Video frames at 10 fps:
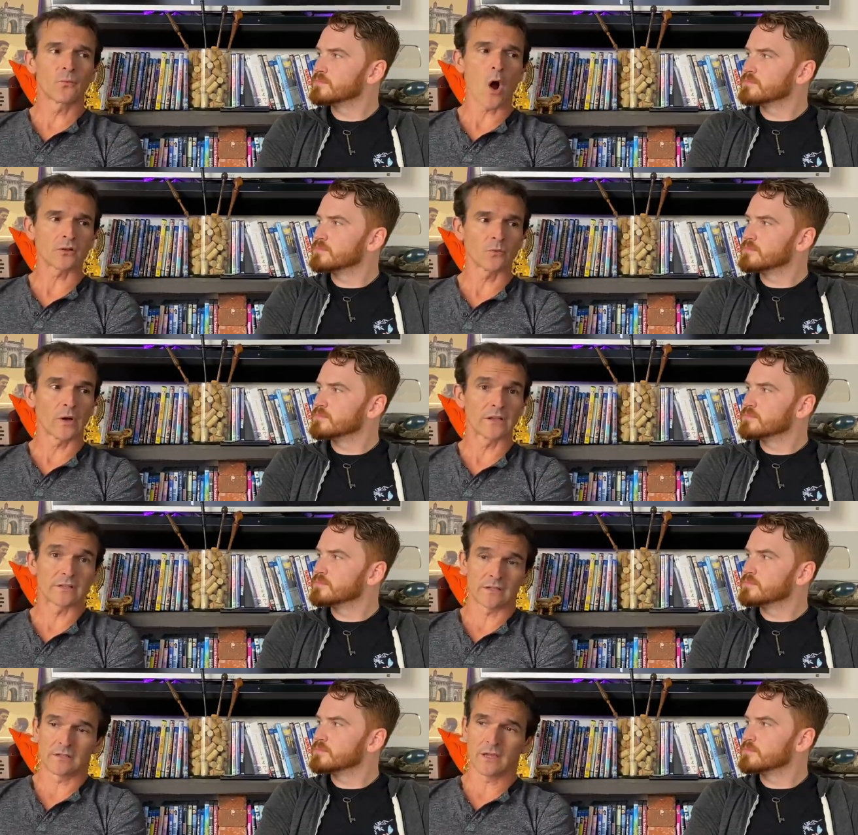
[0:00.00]
Speaker 1: walked away and
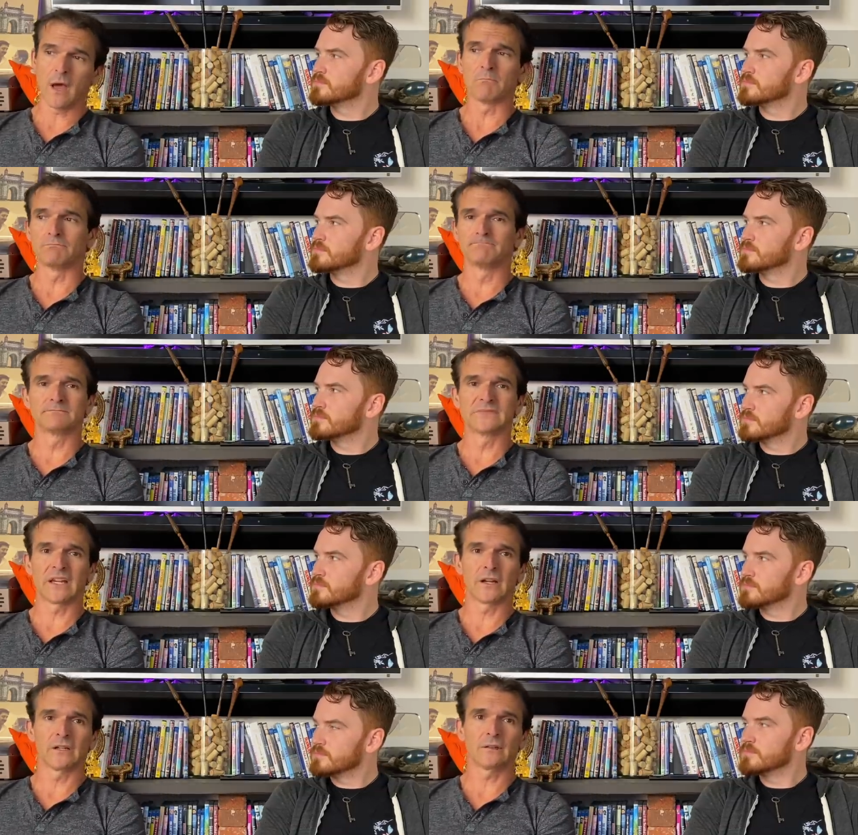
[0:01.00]
said, yep,
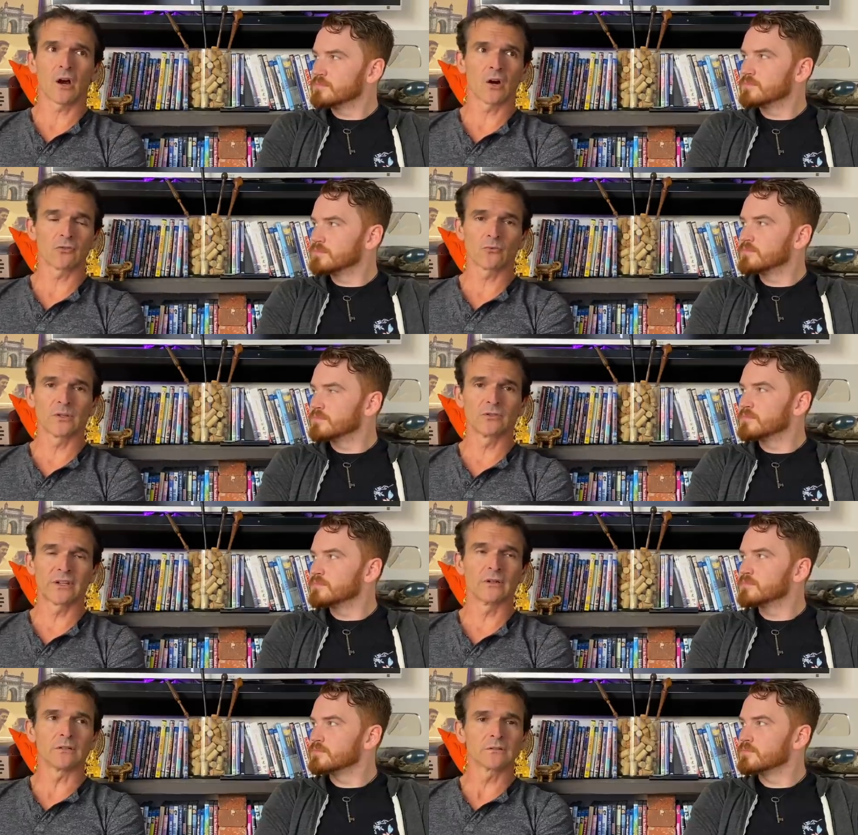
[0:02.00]
they are the real
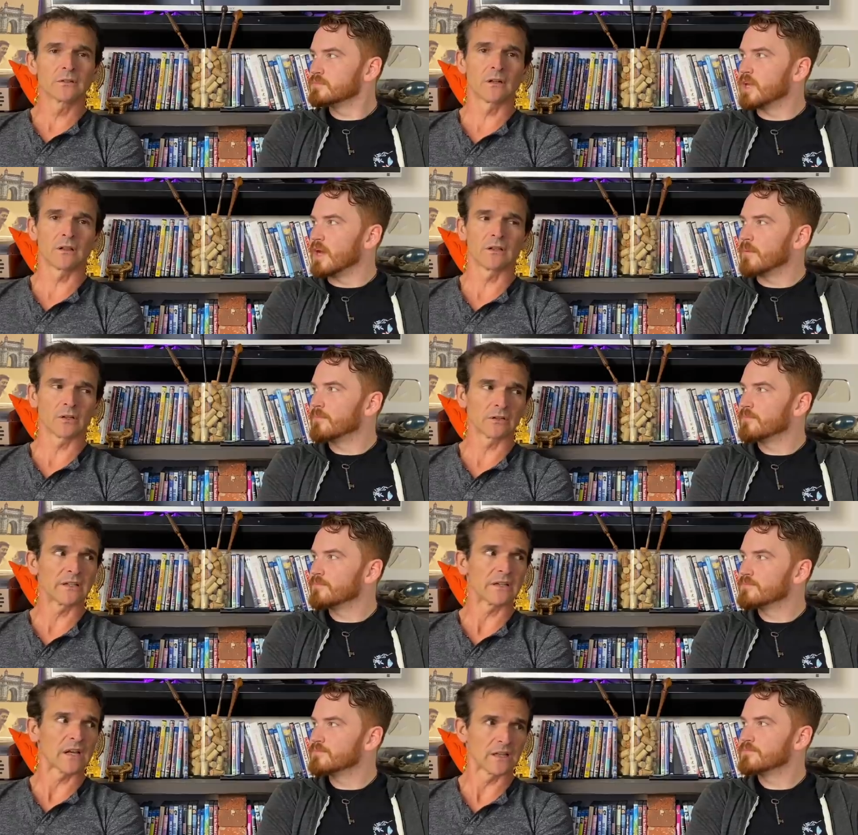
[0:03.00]
deal. Yeah.
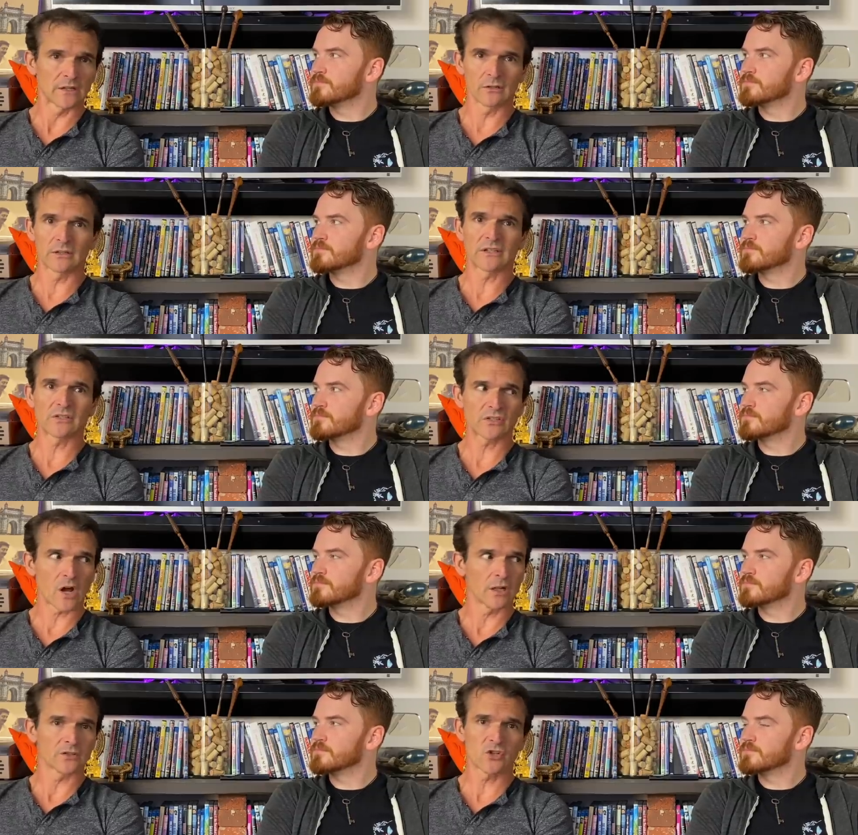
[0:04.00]
Clearly, clearly
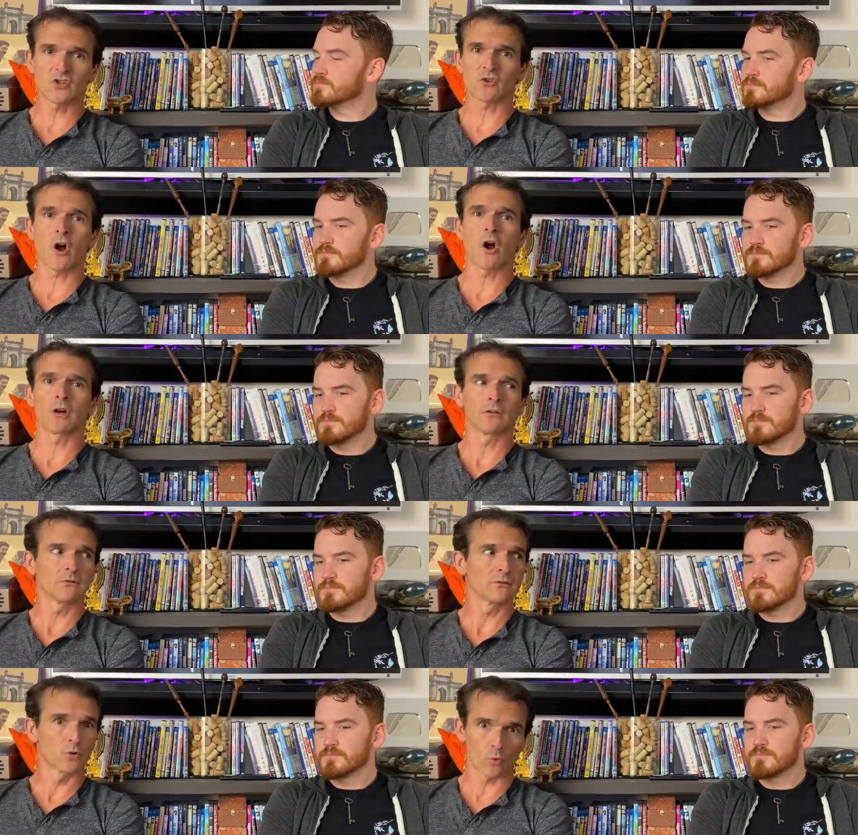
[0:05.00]
solid, strong,
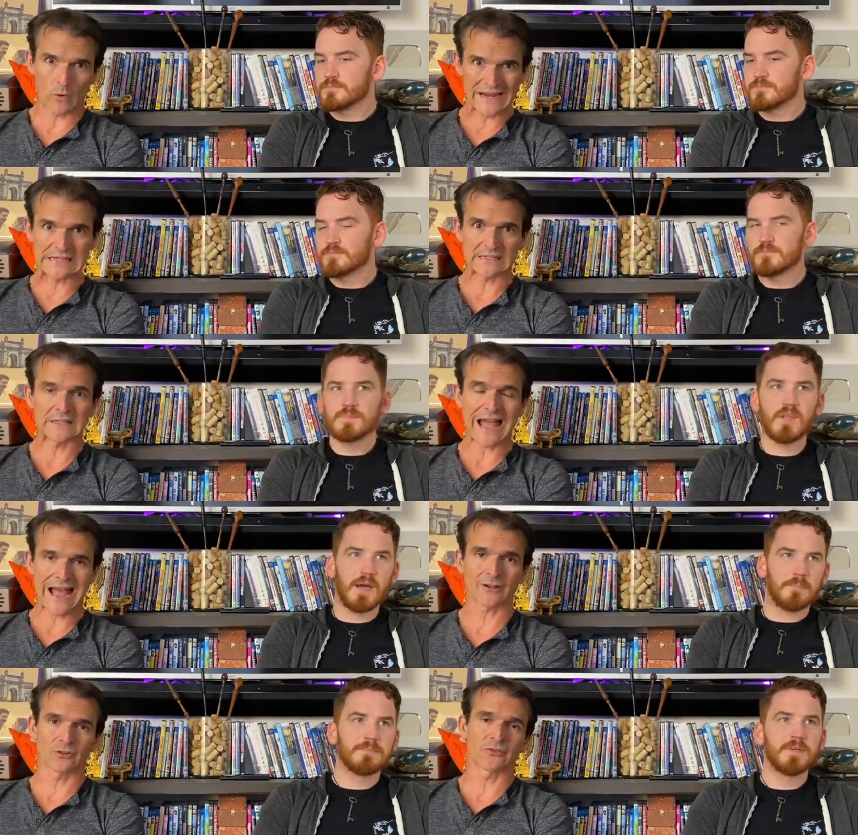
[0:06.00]
Speaker 2: great yeah.
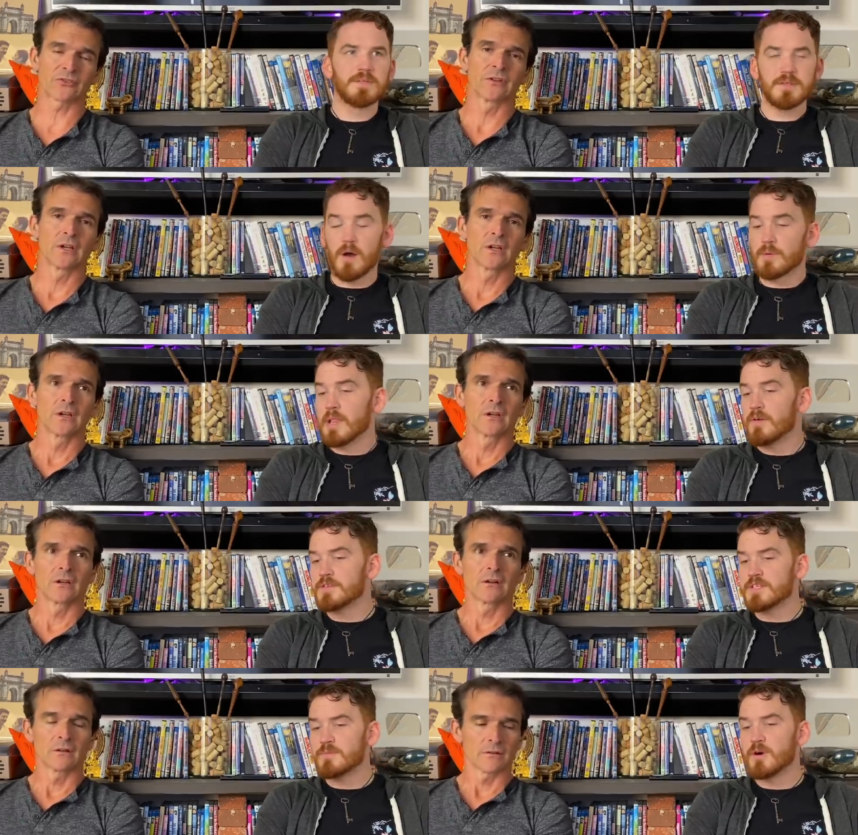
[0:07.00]
actors. So I would love to
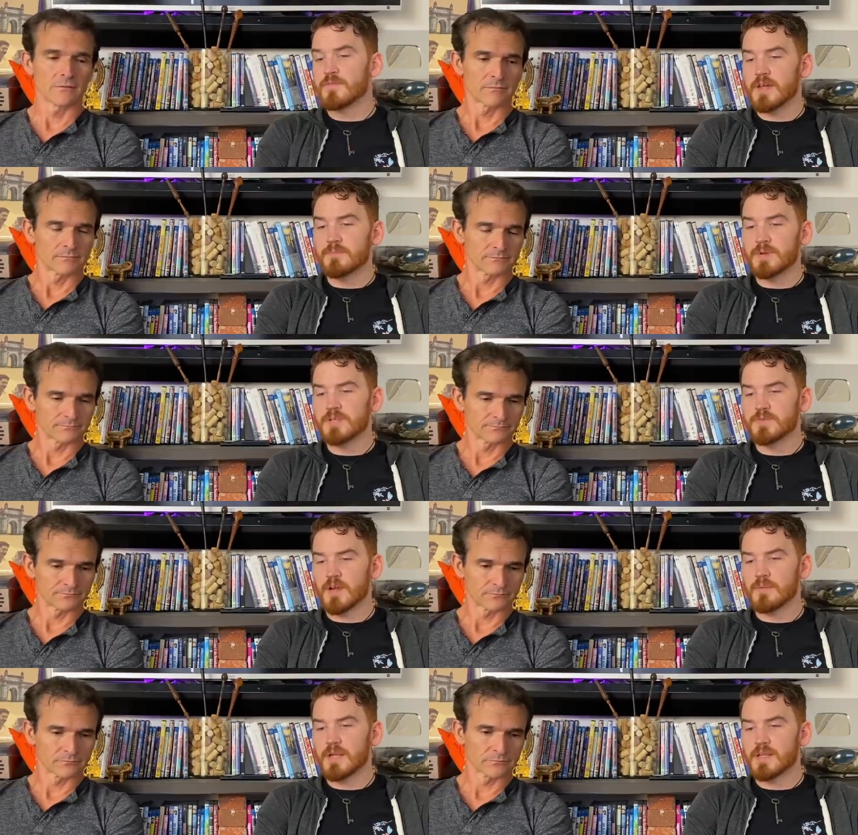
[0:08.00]
see more of them. Please
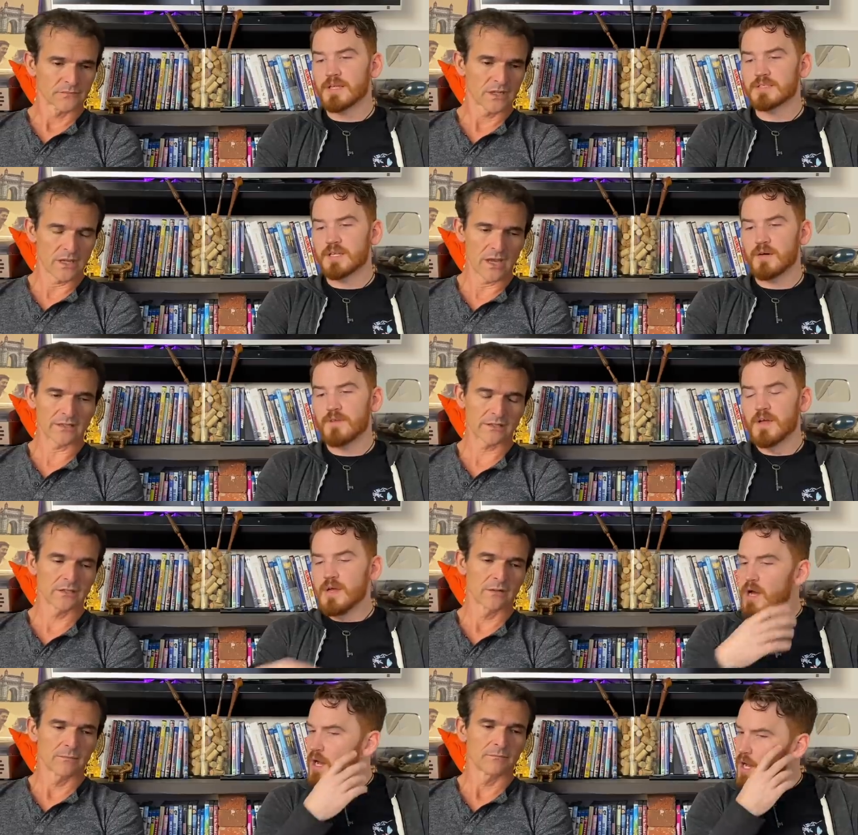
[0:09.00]
recommend that. Stuff.
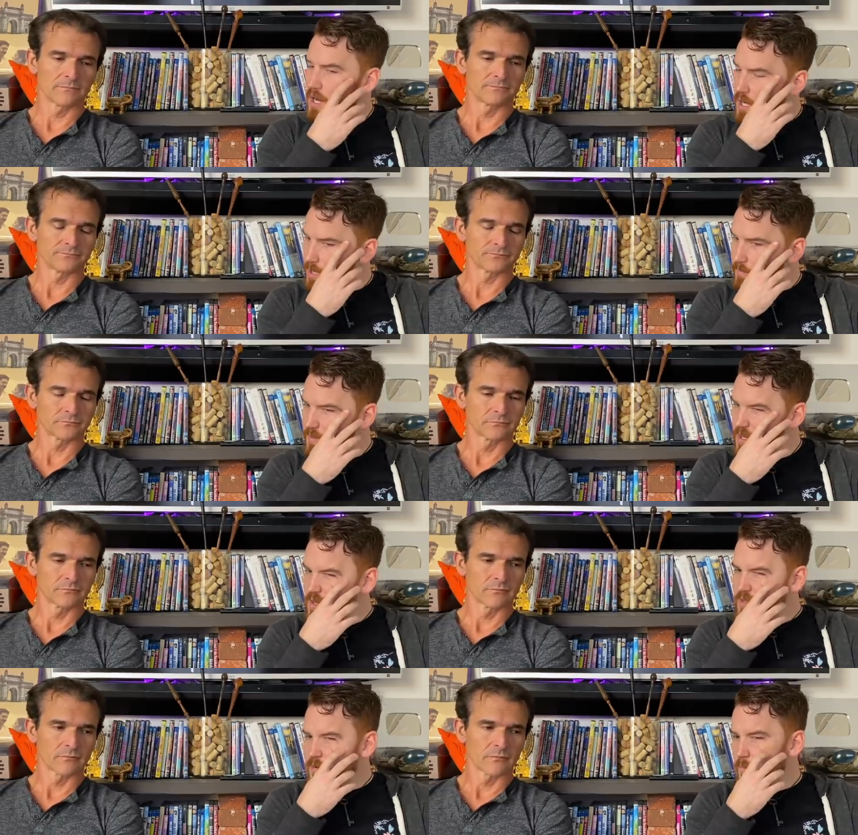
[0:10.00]
Yes. Um,
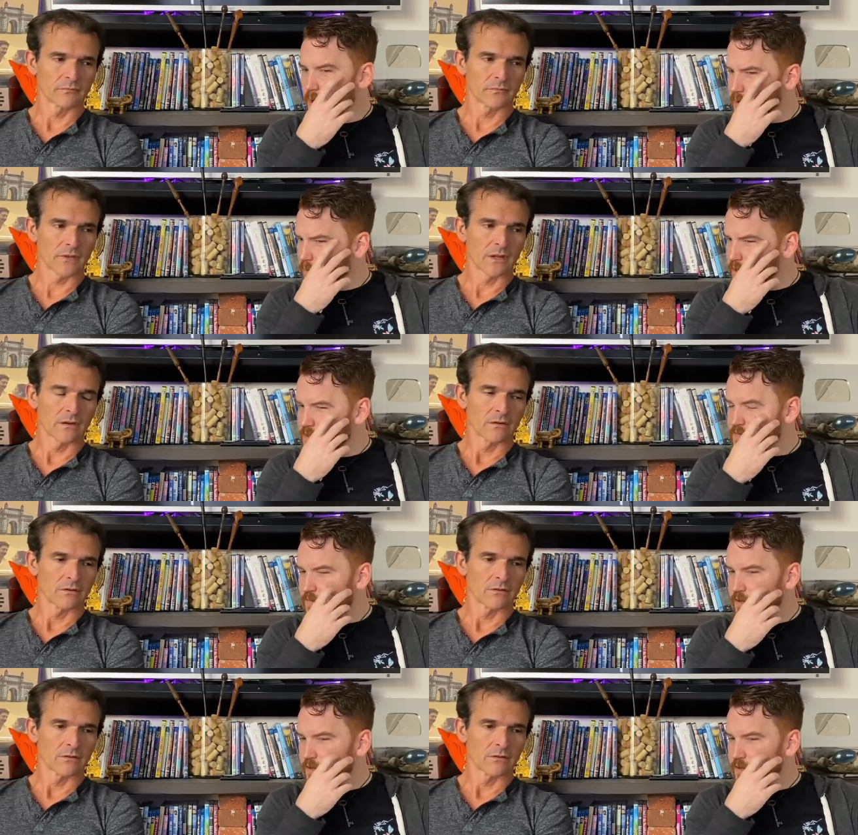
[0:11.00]
the where, where this